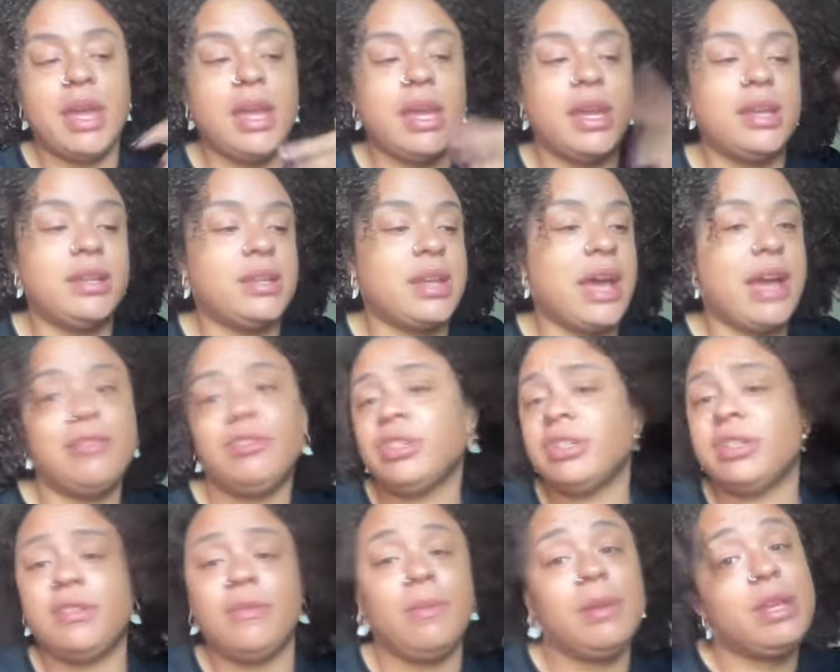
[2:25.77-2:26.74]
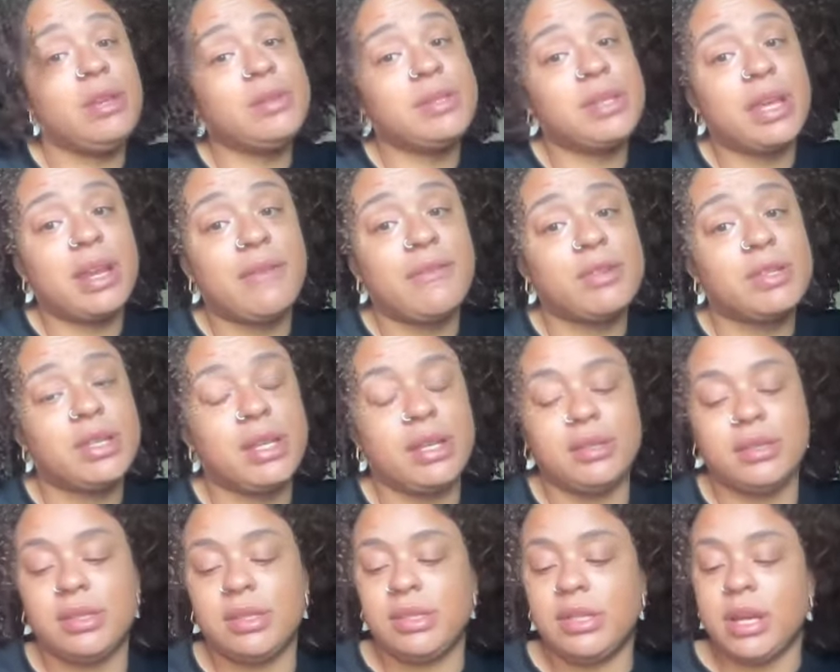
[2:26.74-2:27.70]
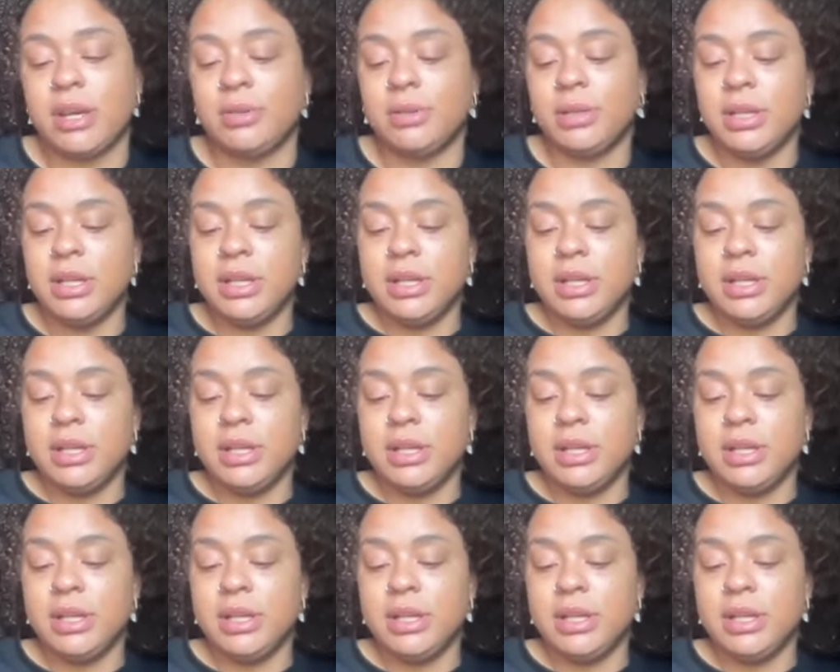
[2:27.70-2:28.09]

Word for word: And I just have been using it ever since. So